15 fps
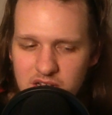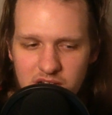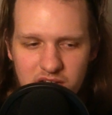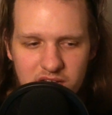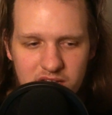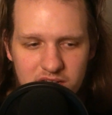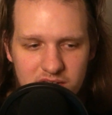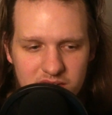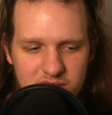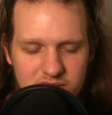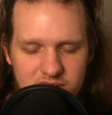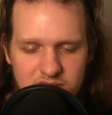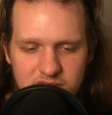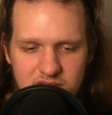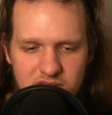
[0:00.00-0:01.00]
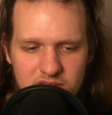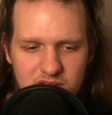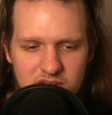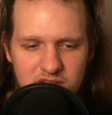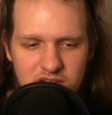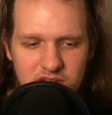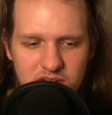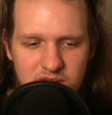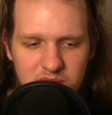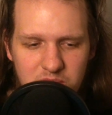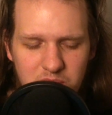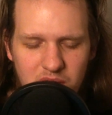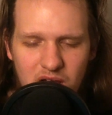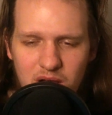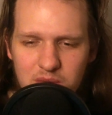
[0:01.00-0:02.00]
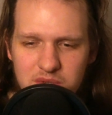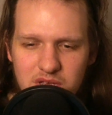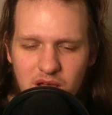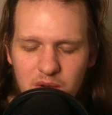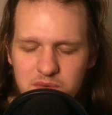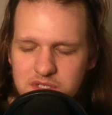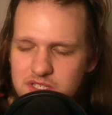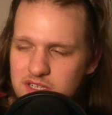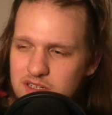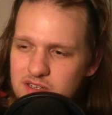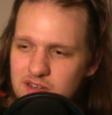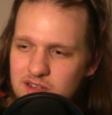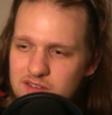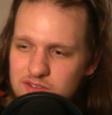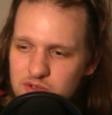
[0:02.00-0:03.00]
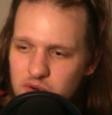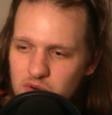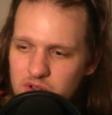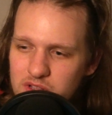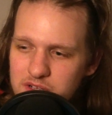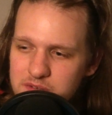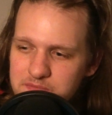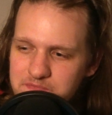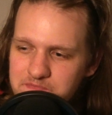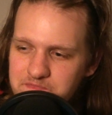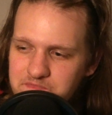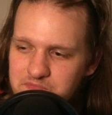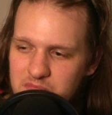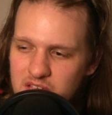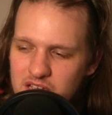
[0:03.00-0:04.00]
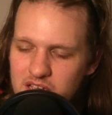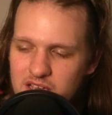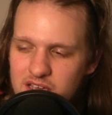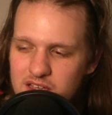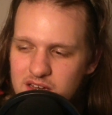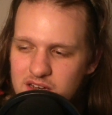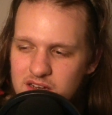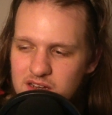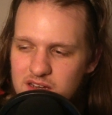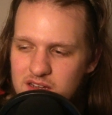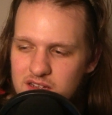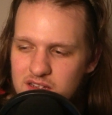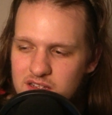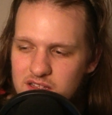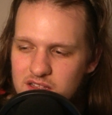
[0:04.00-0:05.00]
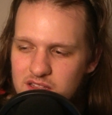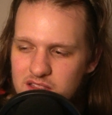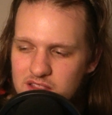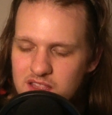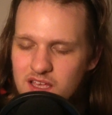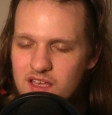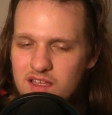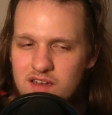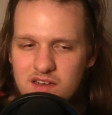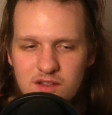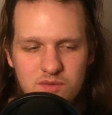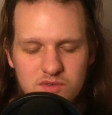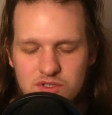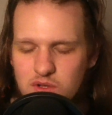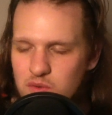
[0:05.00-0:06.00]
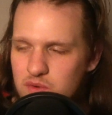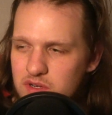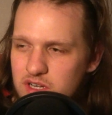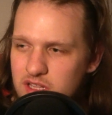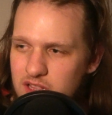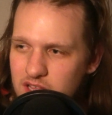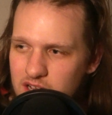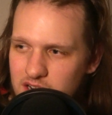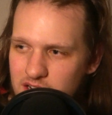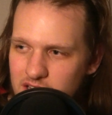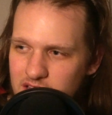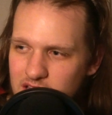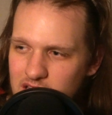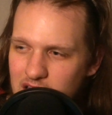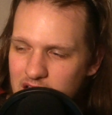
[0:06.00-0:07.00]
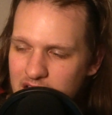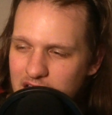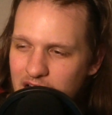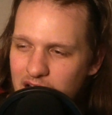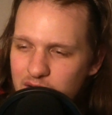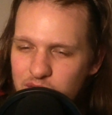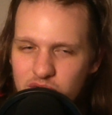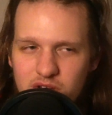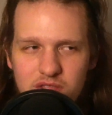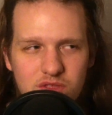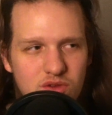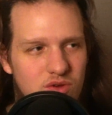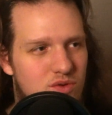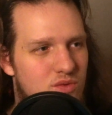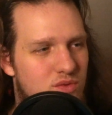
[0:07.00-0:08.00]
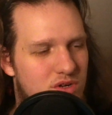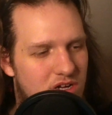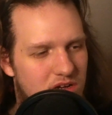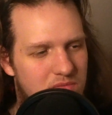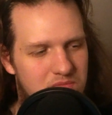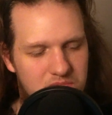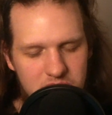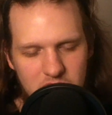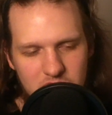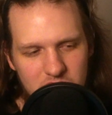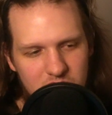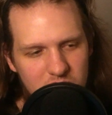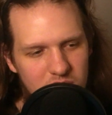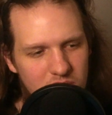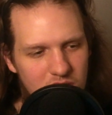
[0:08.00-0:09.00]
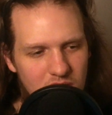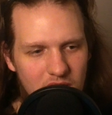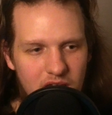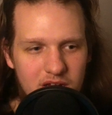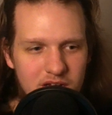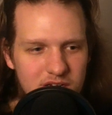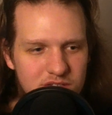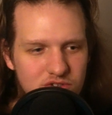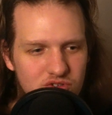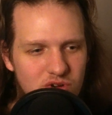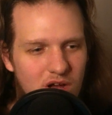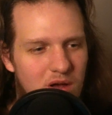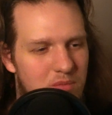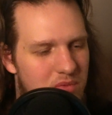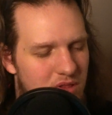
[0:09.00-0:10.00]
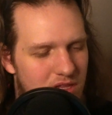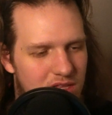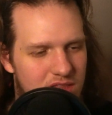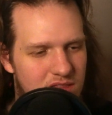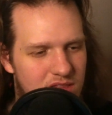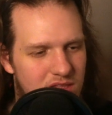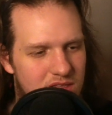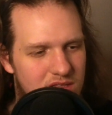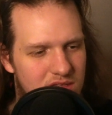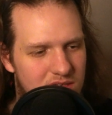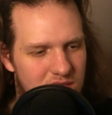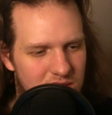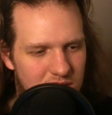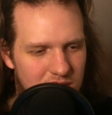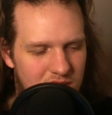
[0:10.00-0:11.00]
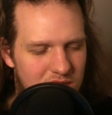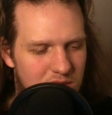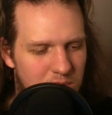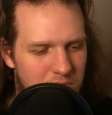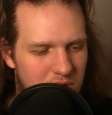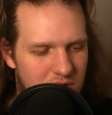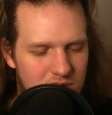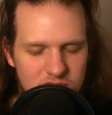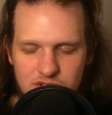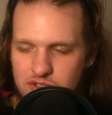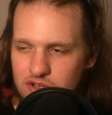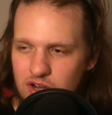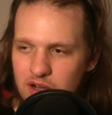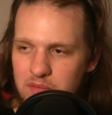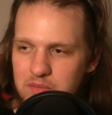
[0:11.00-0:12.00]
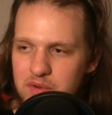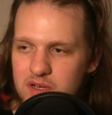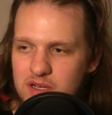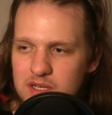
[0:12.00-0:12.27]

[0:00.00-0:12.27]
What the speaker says: but I was sitting on the toilet, and then there was no one in there, and then like halfway through, when I'm letting it drop, letting the birds drop,